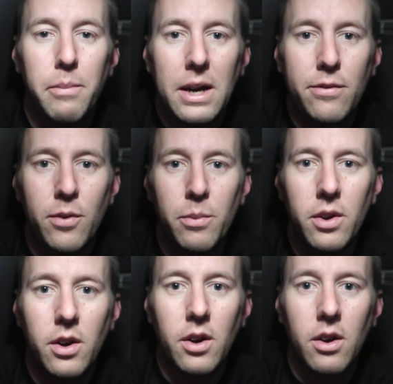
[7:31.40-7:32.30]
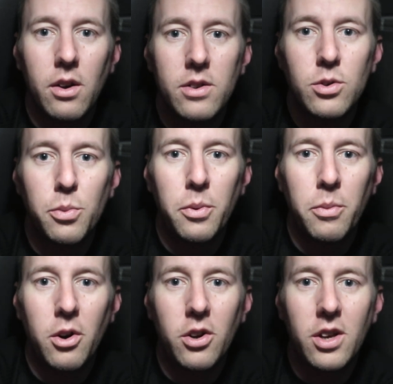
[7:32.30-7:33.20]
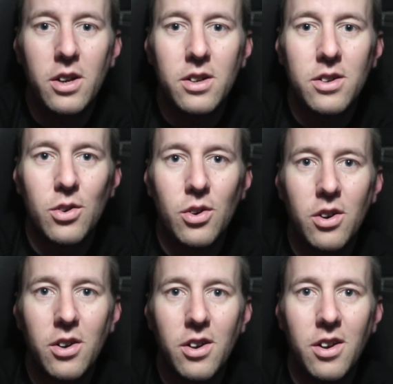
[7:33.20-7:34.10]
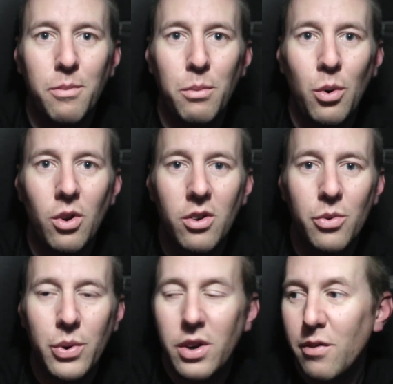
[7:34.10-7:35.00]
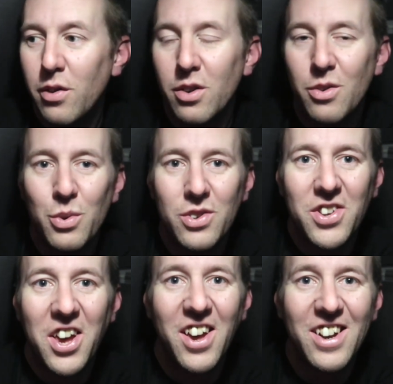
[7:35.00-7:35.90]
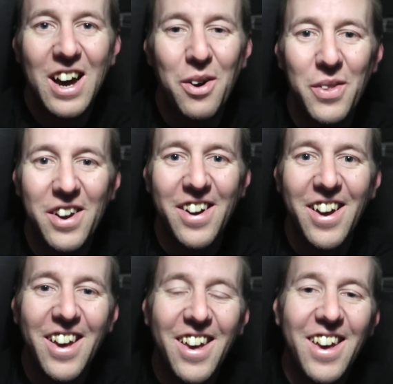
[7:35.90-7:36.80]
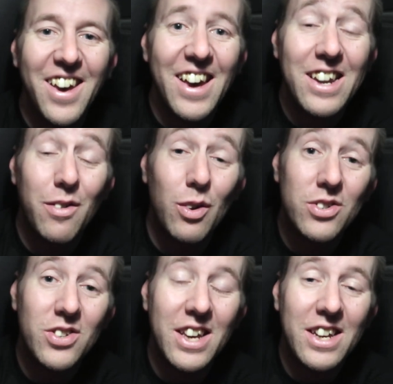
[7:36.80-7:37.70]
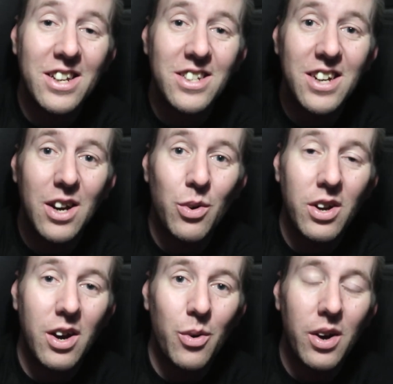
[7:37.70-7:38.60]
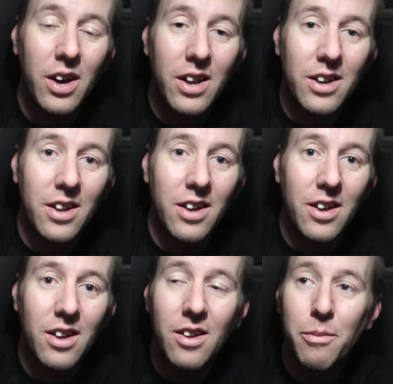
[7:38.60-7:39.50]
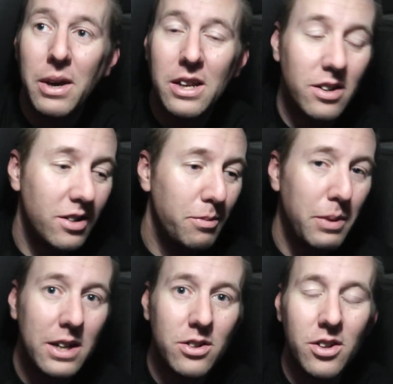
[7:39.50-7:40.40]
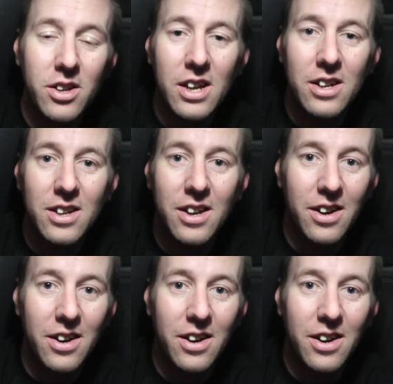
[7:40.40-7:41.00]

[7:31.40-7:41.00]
Back from the supermarket or mall or whatever it was down there. And I've also taken a shower now and made it back to the tent